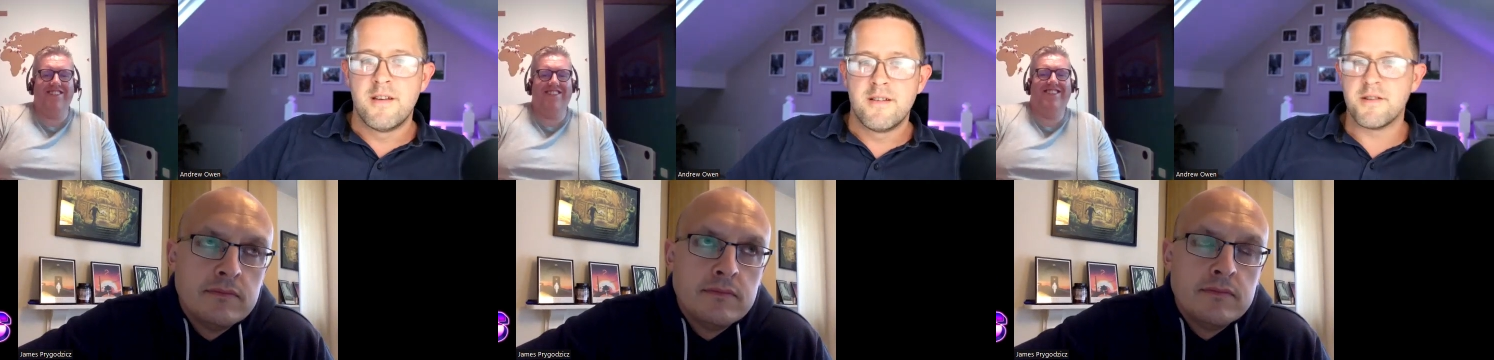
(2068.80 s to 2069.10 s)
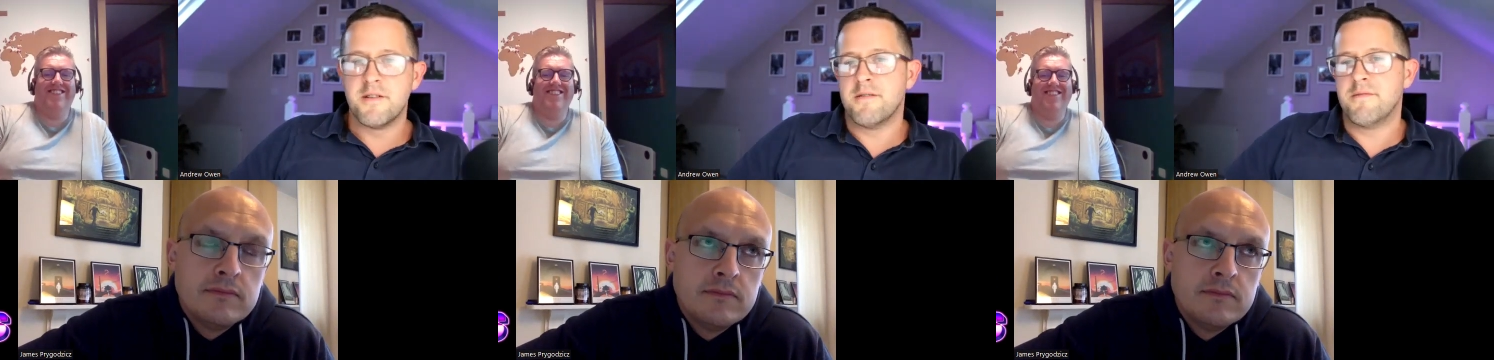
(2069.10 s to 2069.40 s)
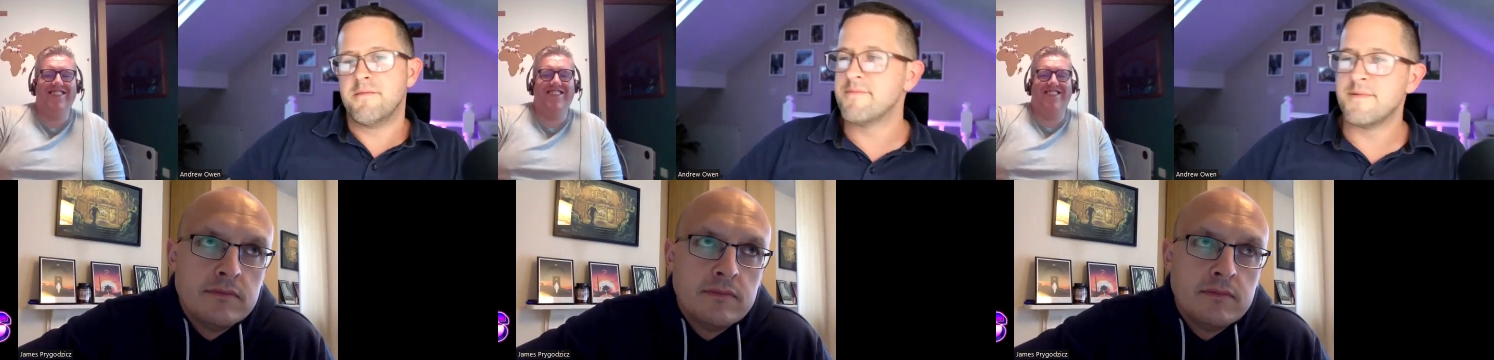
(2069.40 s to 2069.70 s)
Speaker 1: So
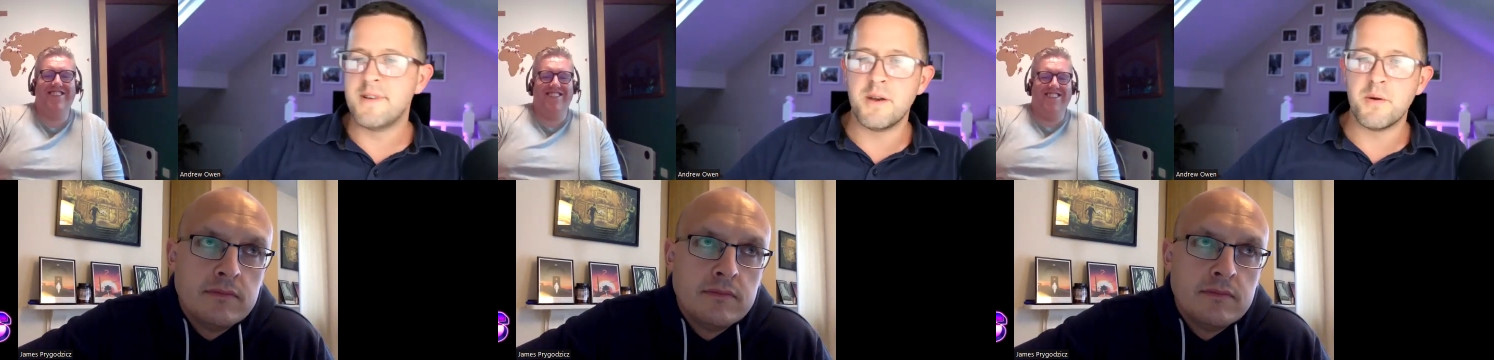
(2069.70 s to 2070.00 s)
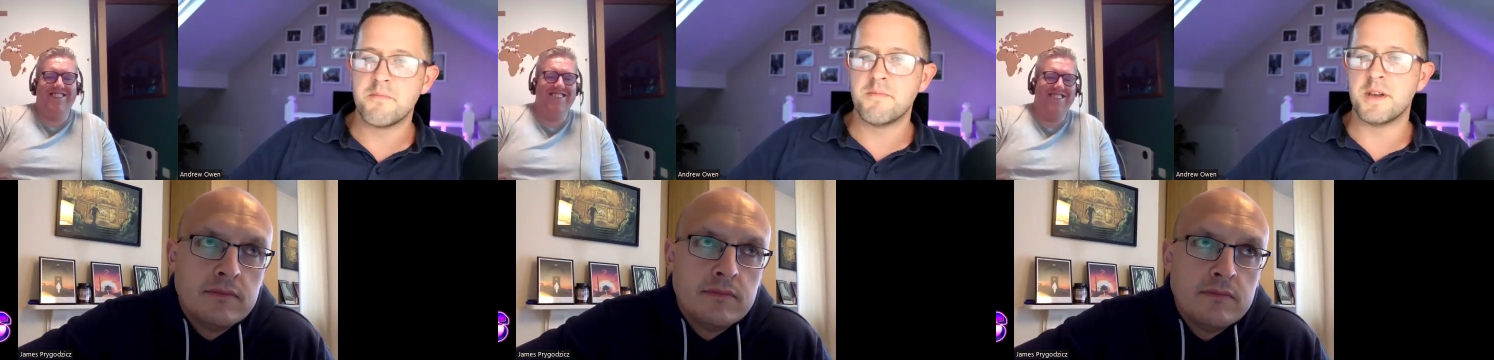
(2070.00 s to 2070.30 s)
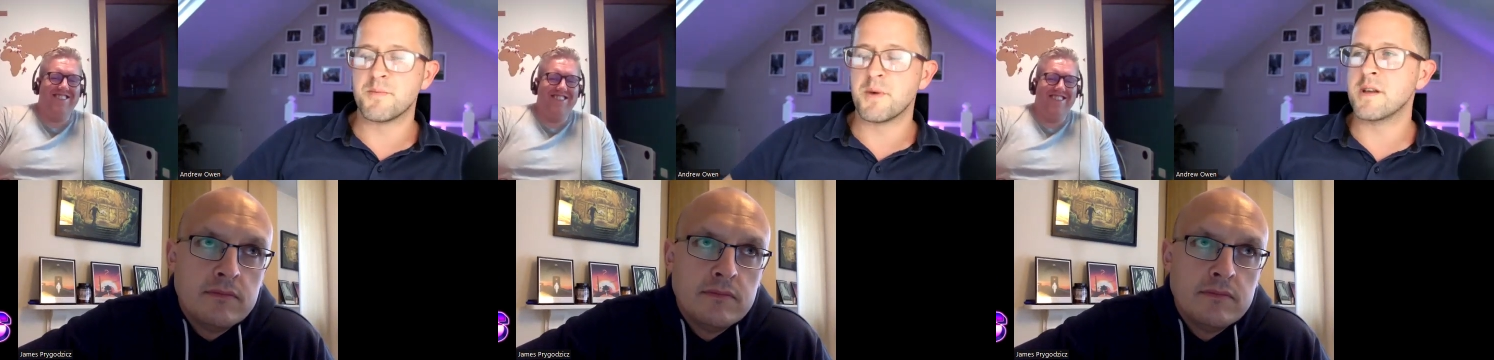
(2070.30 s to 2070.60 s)
anyway,
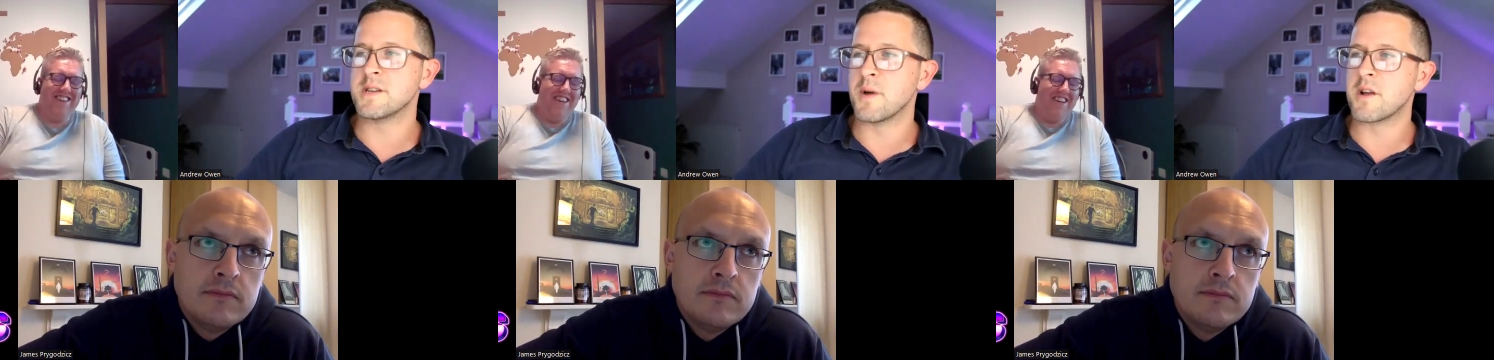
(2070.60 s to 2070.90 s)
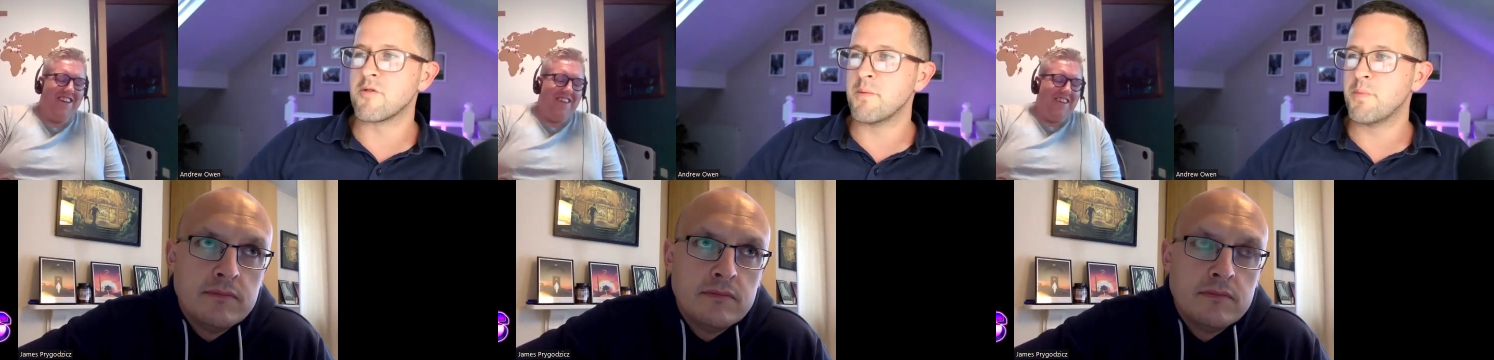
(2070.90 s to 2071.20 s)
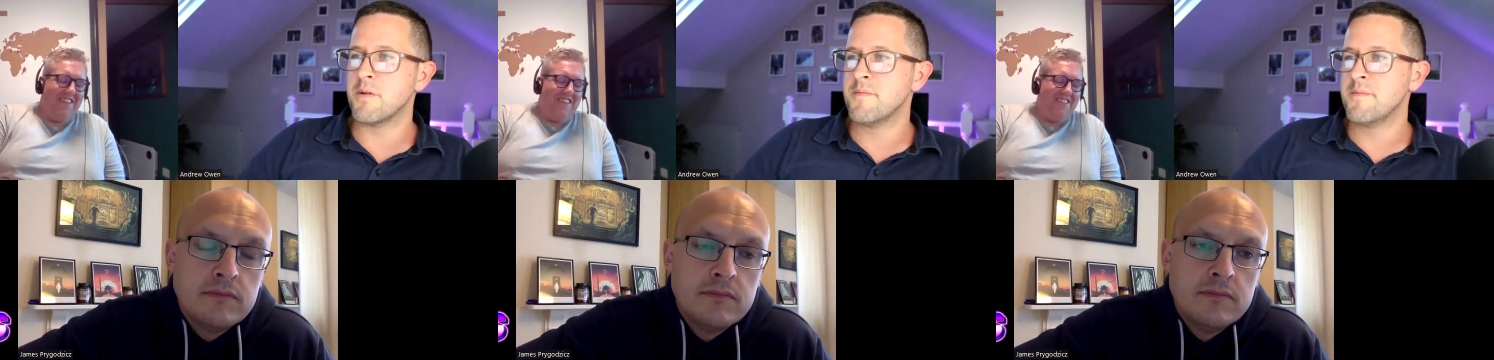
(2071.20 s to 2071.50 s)
there's my there's my gripe.
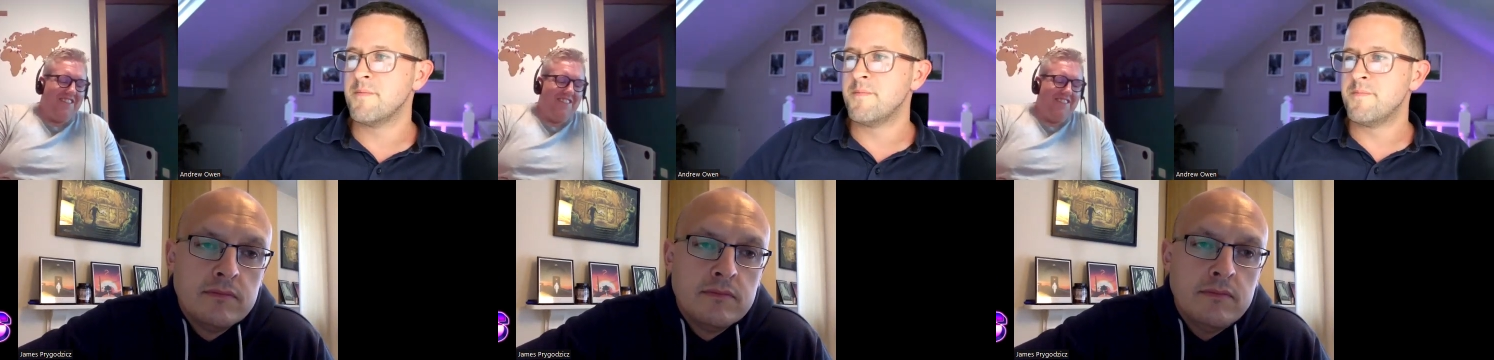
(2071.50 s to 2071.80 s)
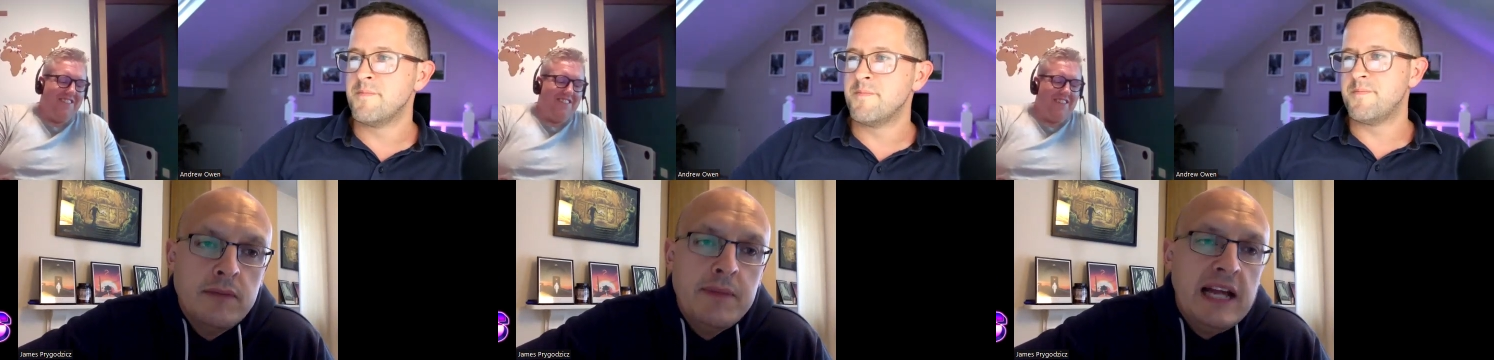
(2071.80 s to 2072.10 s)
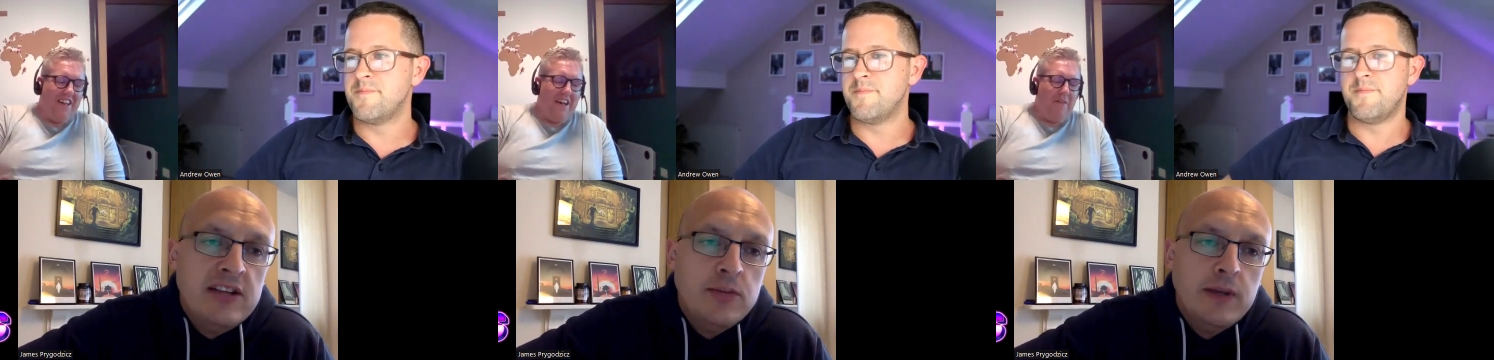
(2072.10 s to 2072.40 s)

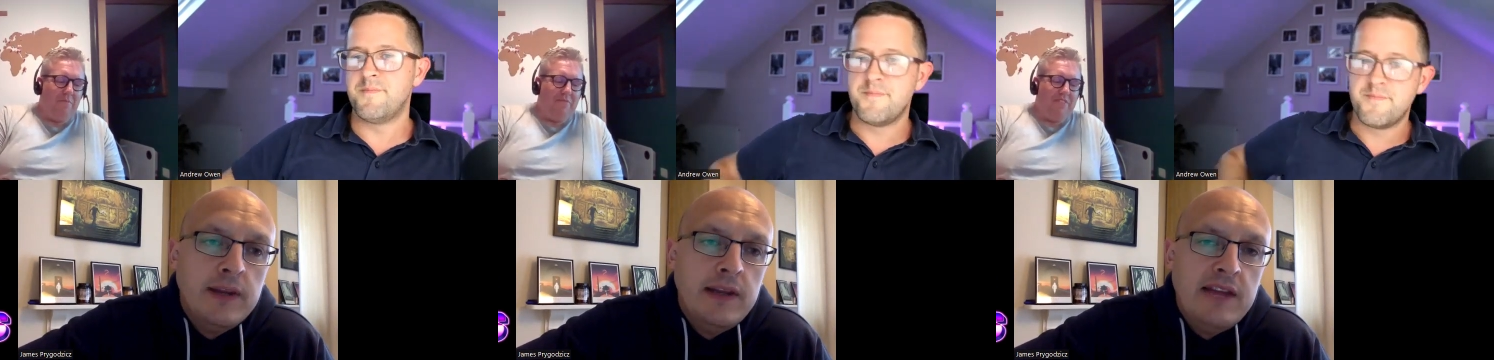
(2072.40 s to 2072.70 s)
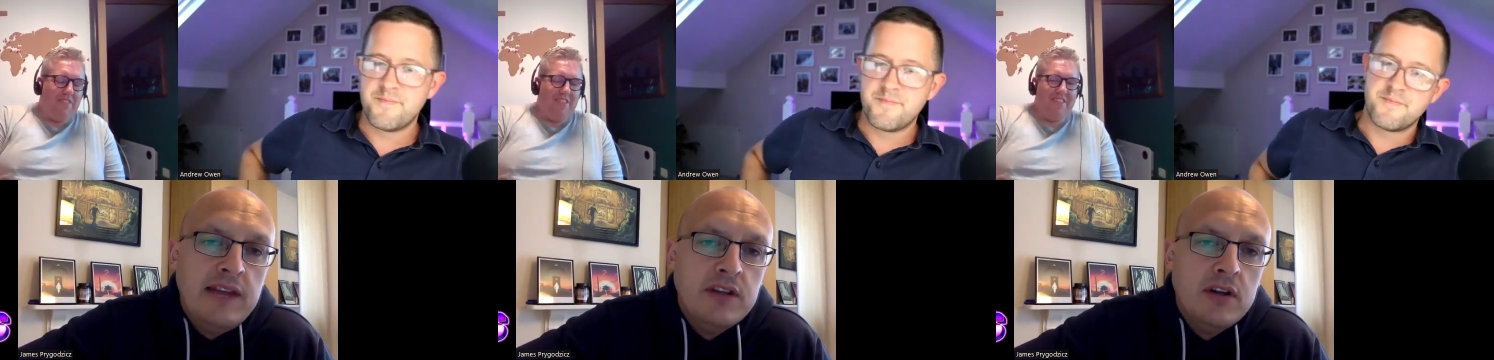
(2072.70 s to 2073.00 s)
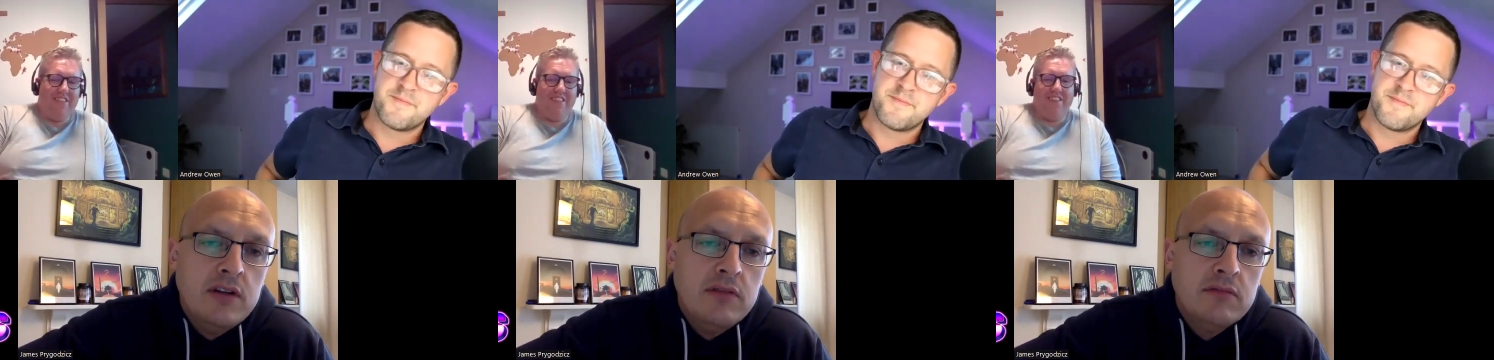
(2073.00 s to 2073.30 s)
Maybe that's um, why they left
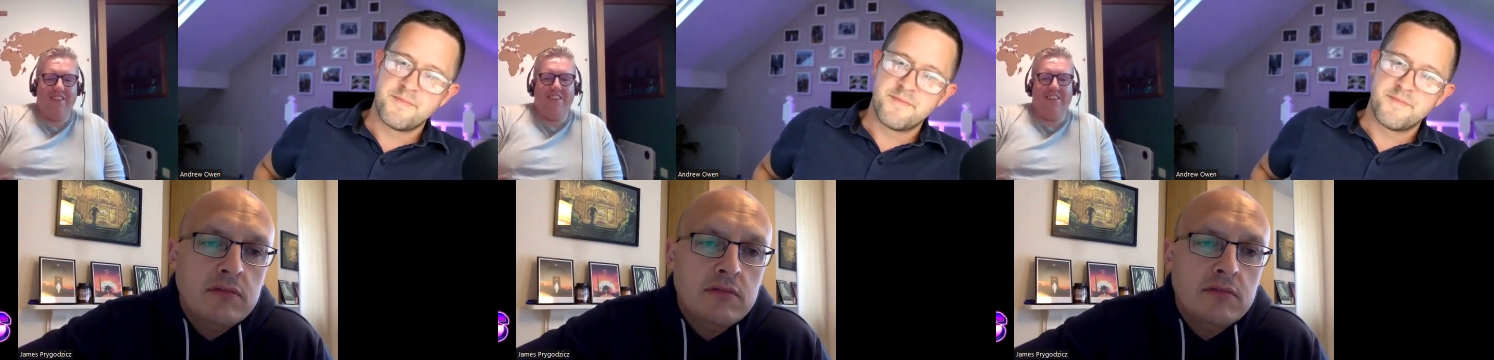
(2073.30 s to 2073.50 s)
it on